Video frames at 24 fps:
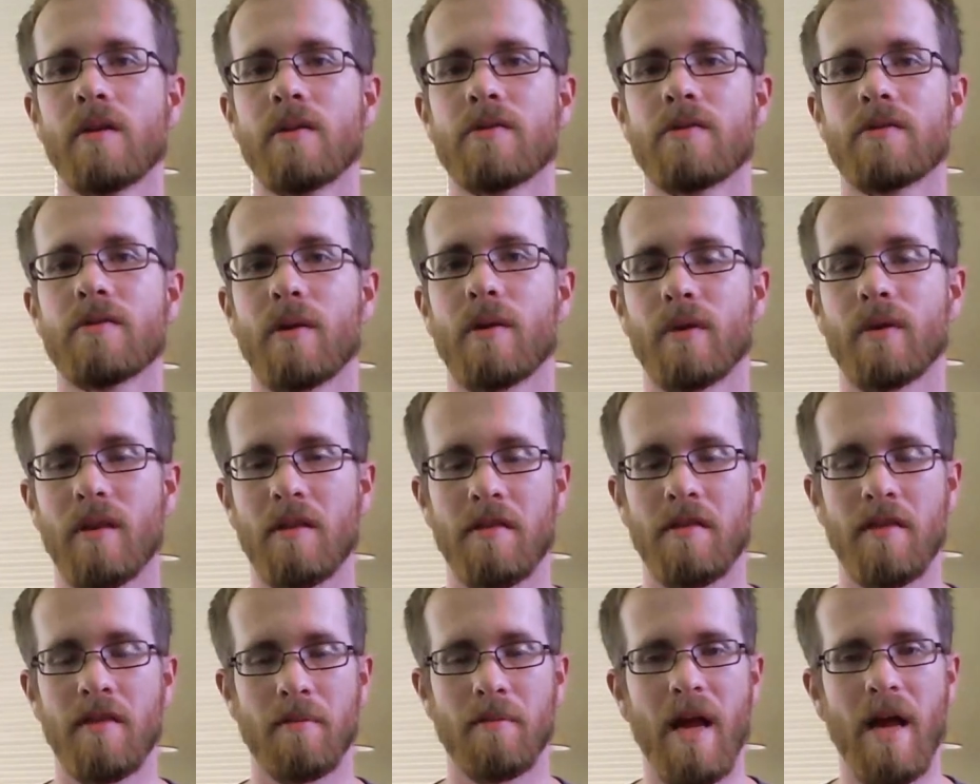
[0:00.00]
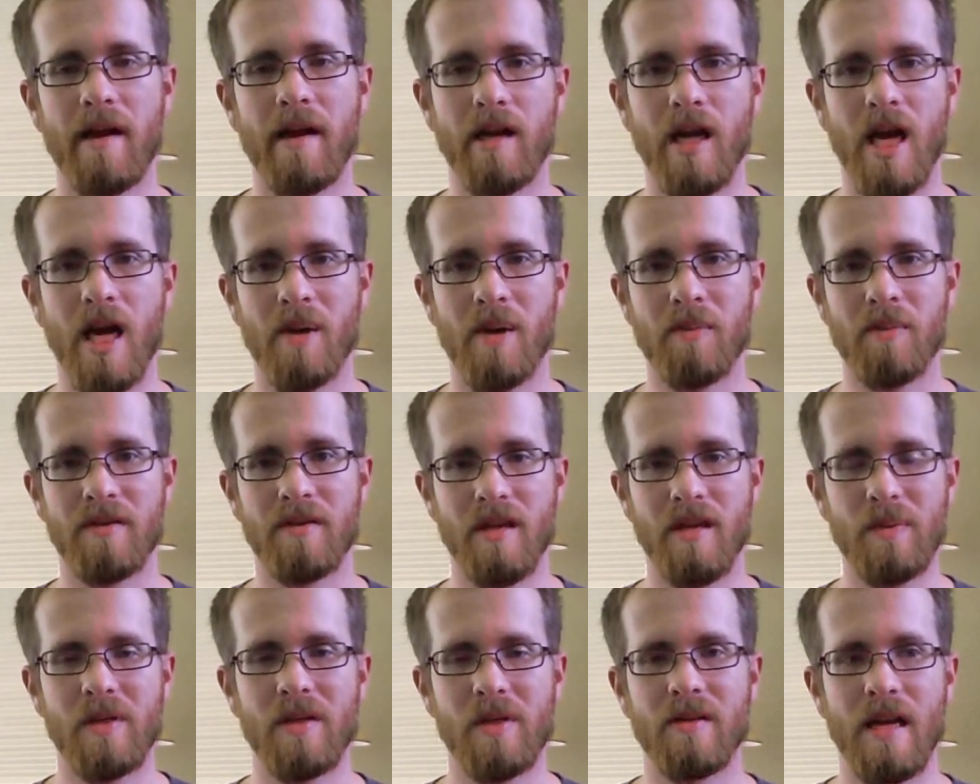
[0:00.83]
So with the thematic
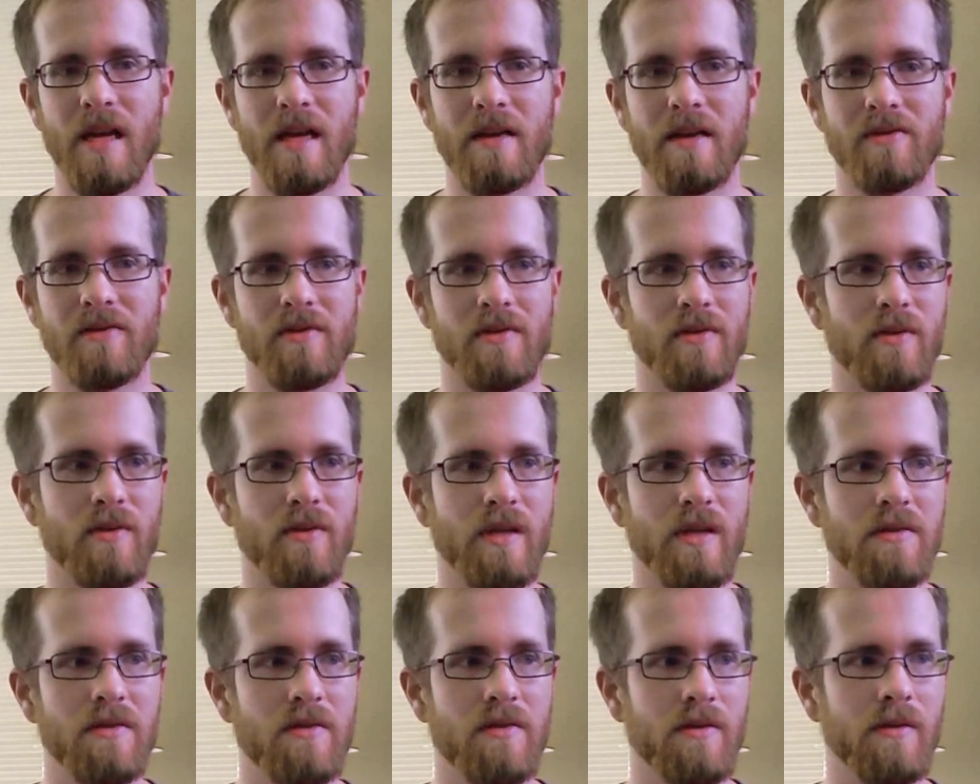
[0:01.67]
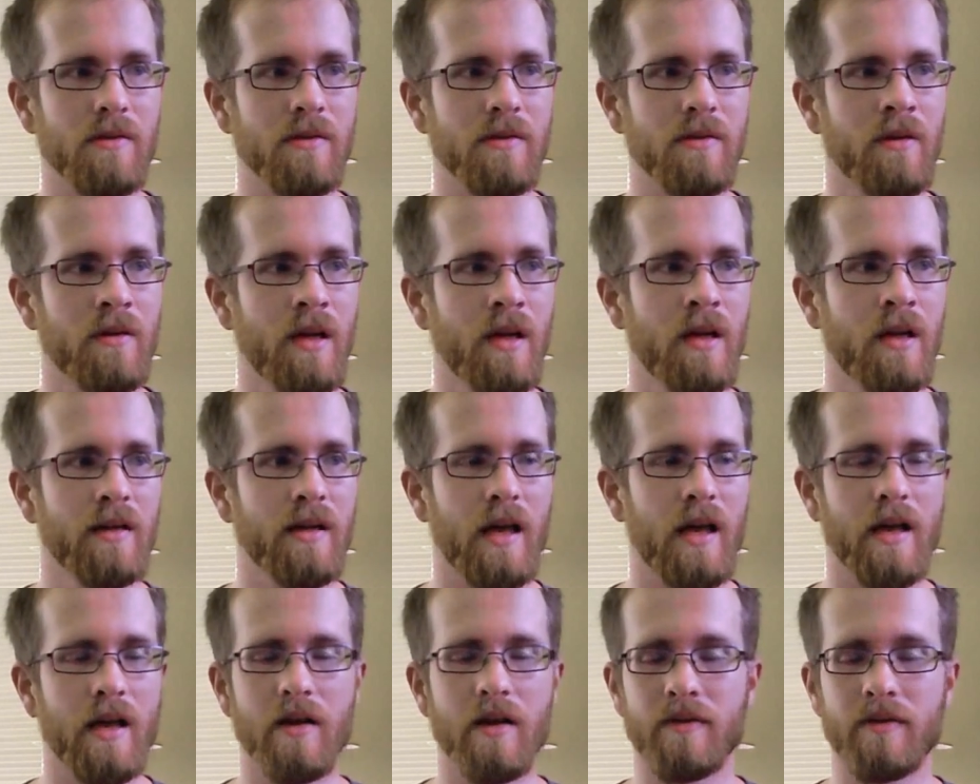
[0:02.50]
apperception test, you need to
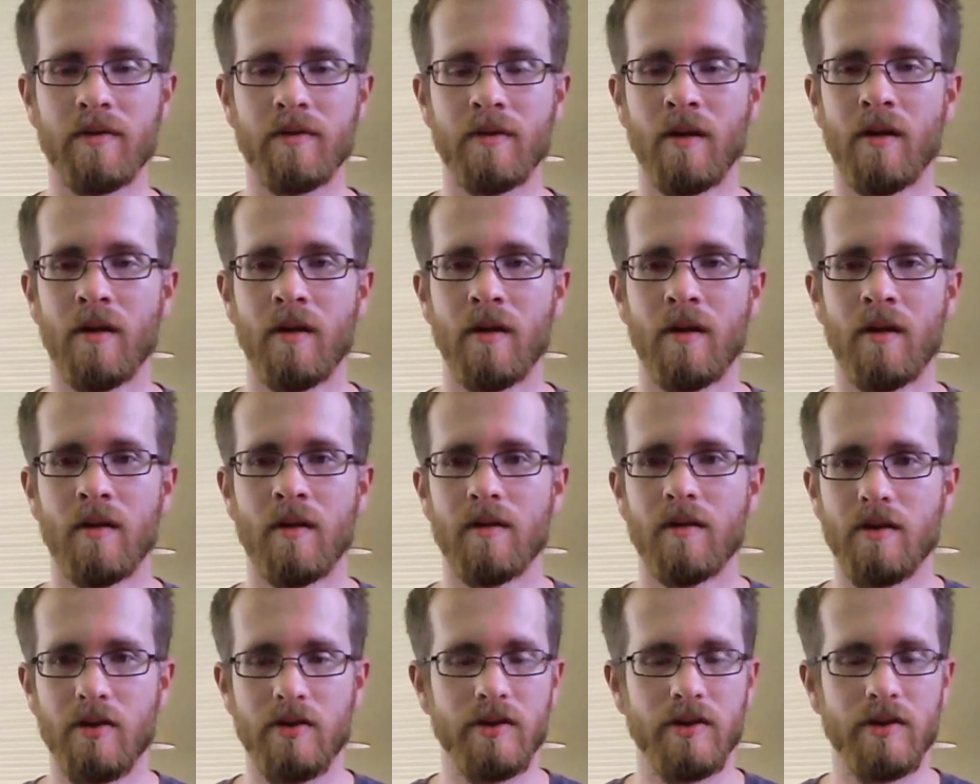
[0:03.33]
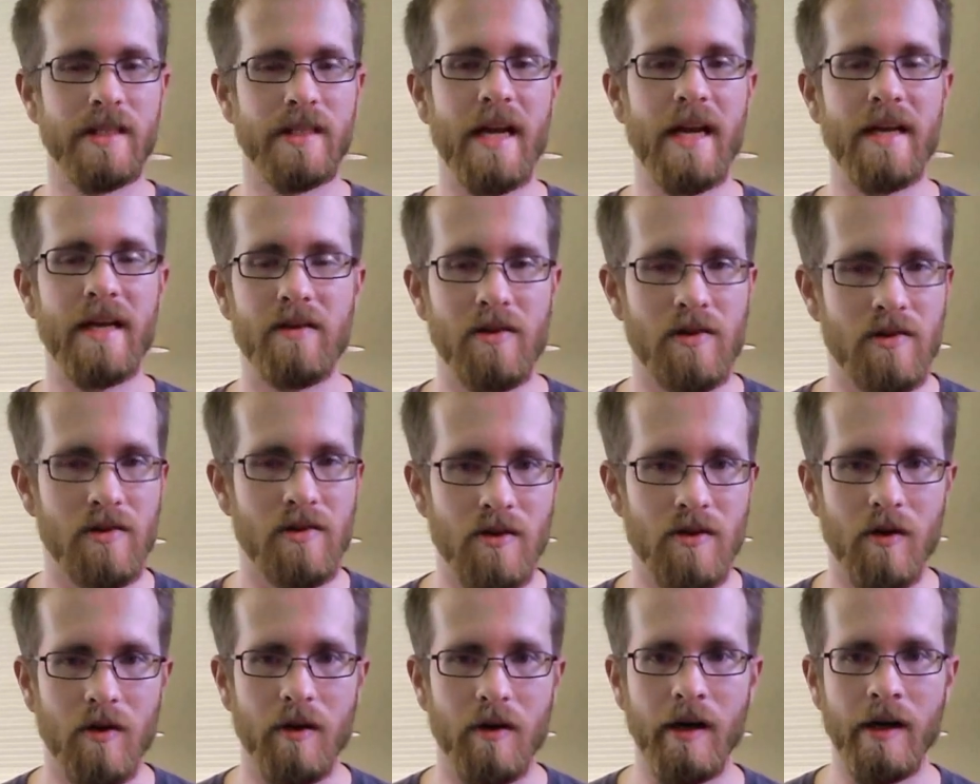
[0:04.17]
kind of create a
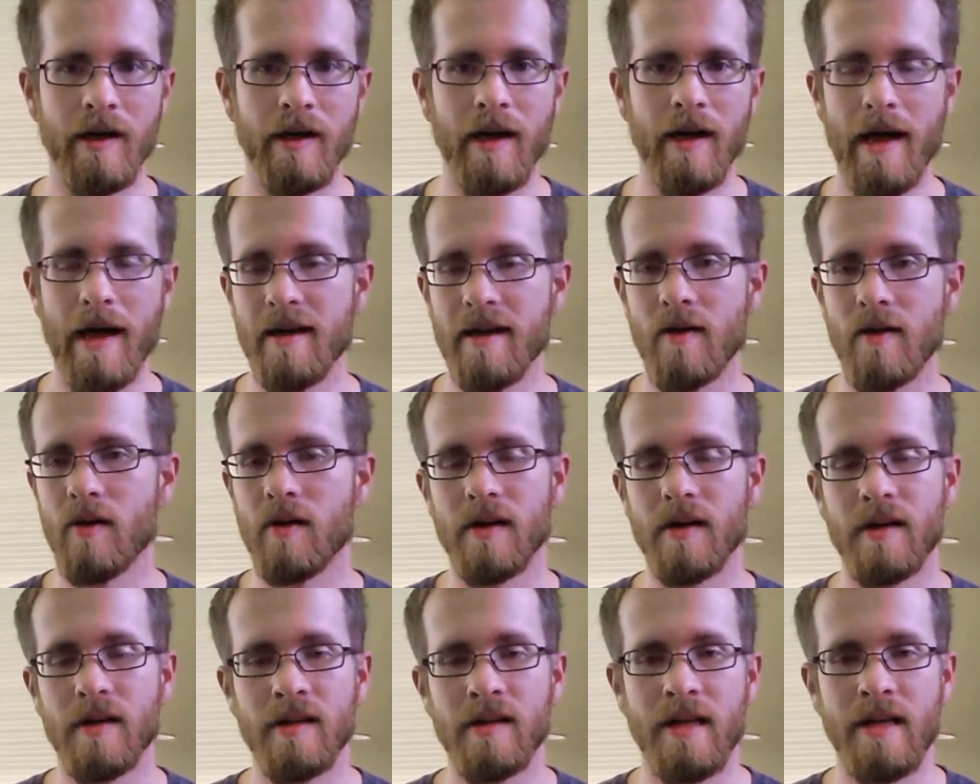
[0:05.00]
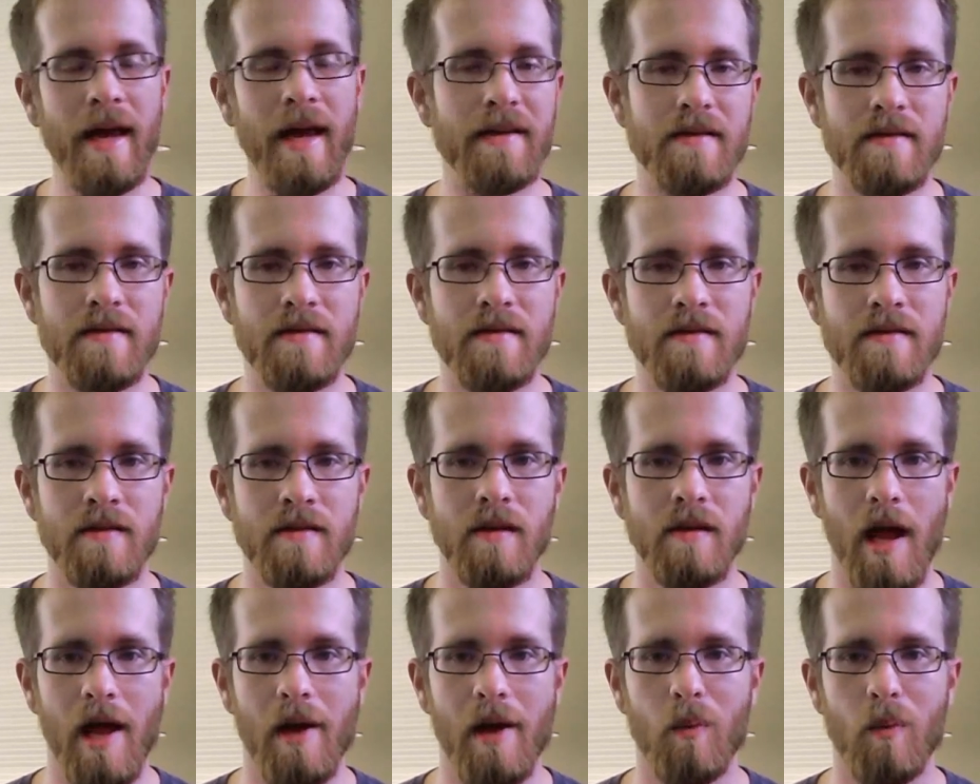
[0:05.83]
story at, or guess
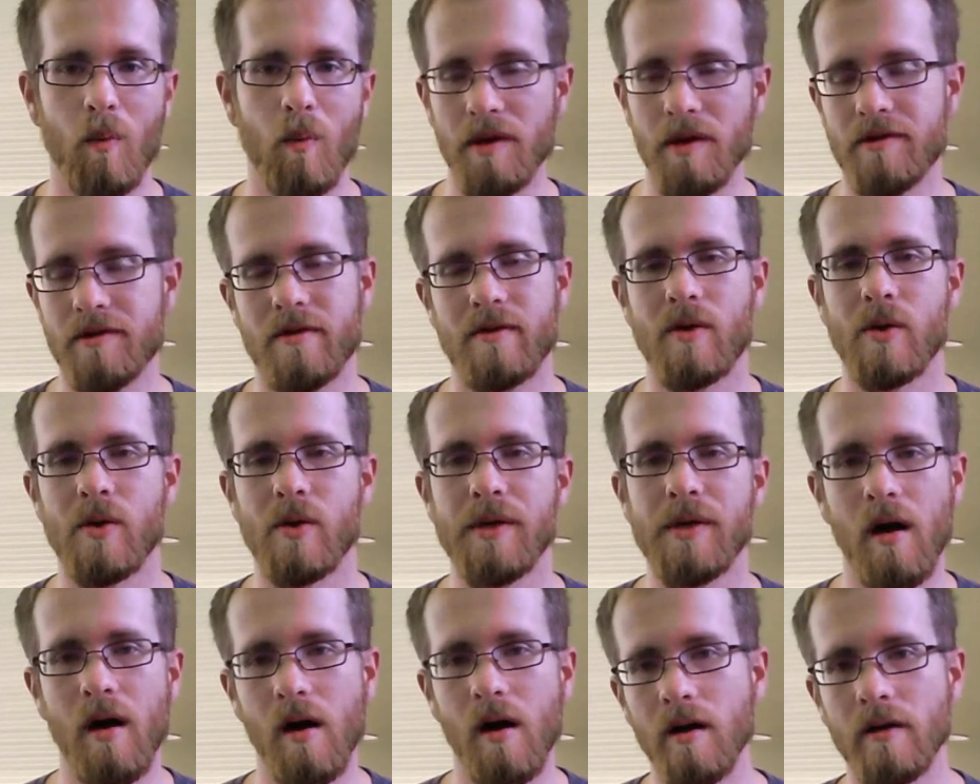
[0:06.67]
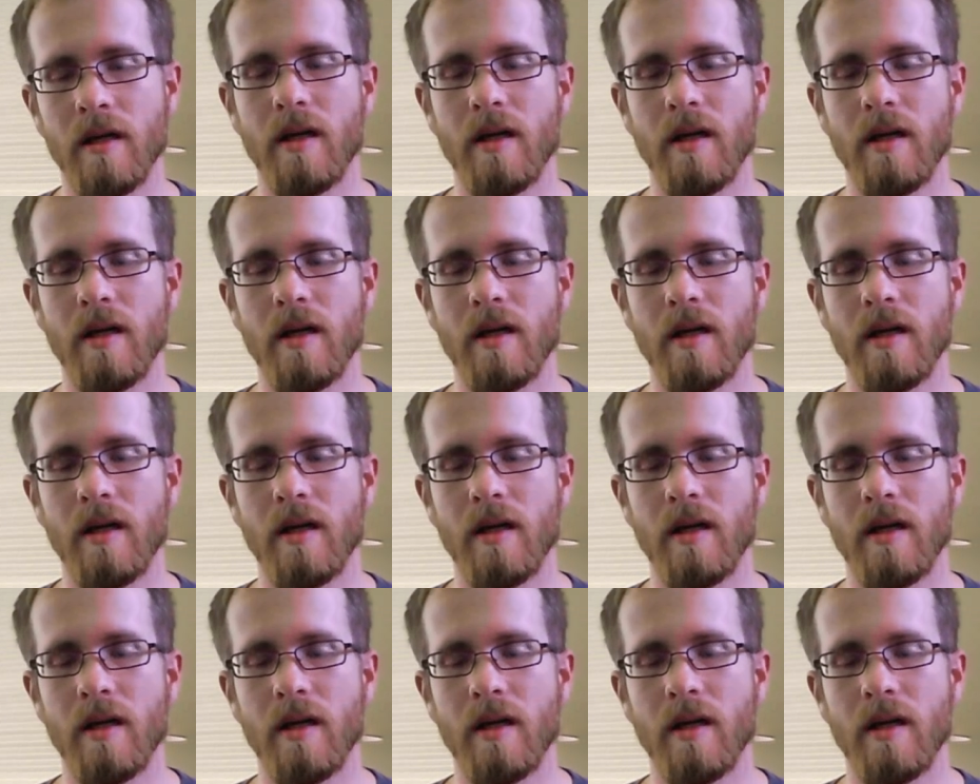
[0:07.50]
at what's going on here.